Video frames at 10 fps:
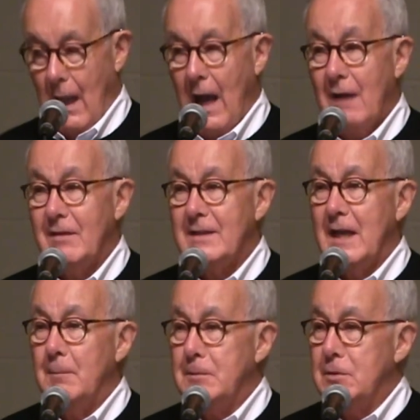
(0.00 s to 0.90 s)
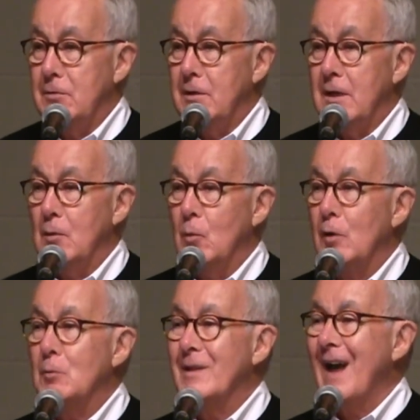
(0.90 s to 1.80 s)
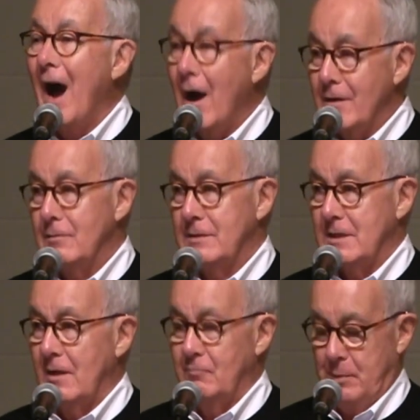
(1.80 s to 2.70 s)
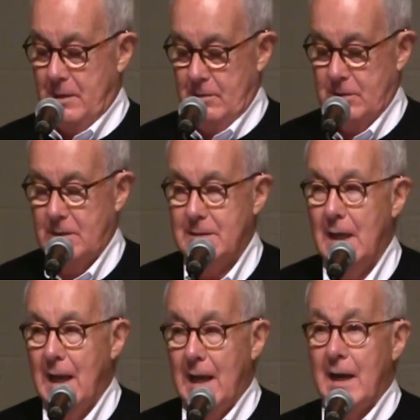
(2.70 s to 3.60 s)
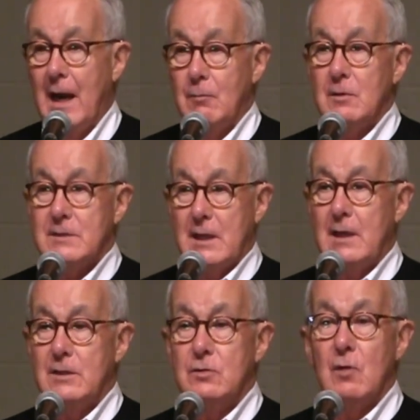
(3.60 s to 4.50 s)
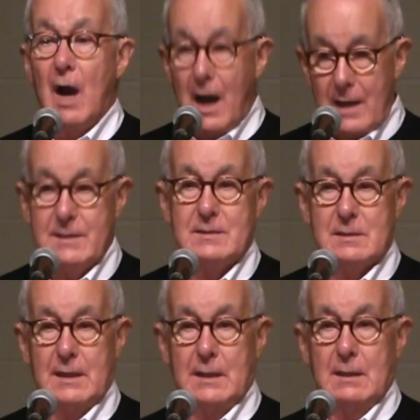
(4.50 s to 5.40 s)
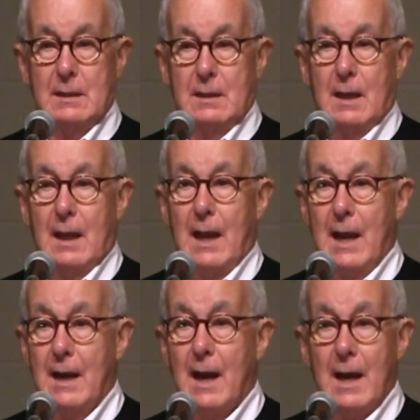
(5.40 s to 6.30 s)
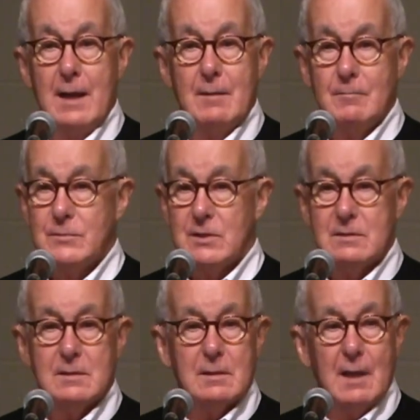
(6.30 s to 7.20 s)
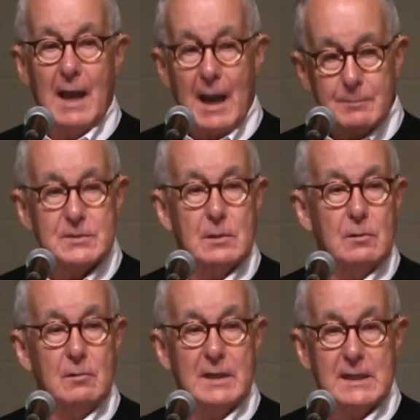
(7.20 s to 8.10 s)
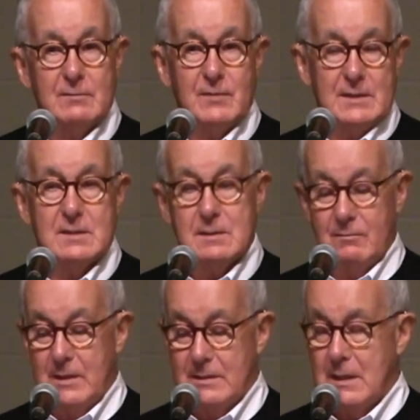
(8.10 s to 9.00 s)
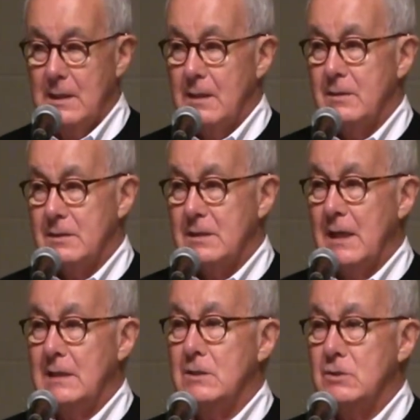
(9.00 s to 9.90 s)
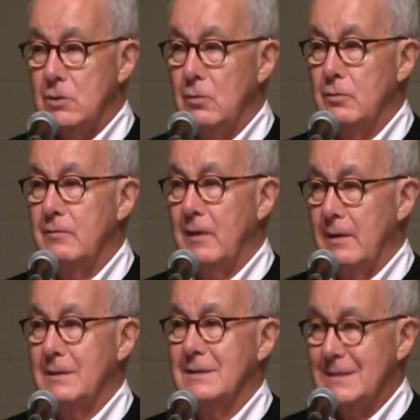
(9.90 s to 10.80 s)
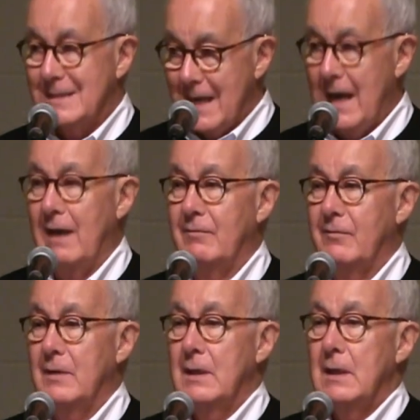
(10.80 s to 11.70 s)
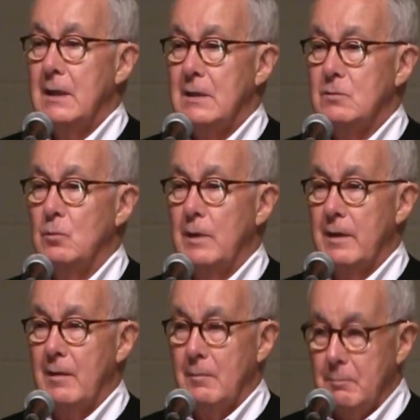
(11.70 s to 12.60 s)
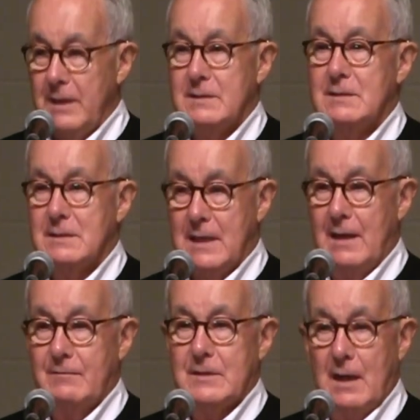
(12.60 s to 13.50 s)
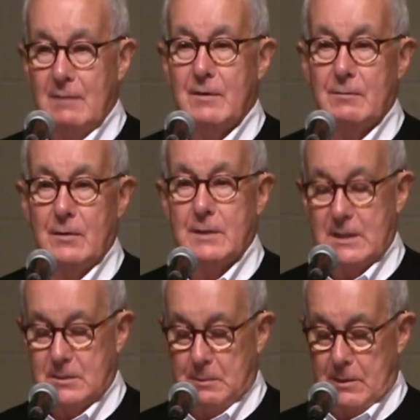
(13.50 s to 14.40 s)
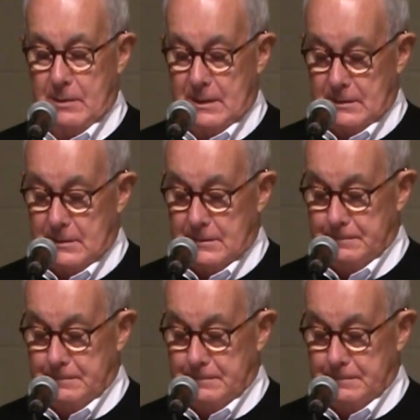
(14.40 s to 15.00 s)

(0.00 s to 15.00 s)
I've had the opportunity to work with hundreds of parishes, and I will tell you honestly, and I am just absolutely convinced of this, the St. Joan of Arc staff is one of the best staffs I've ever experienced.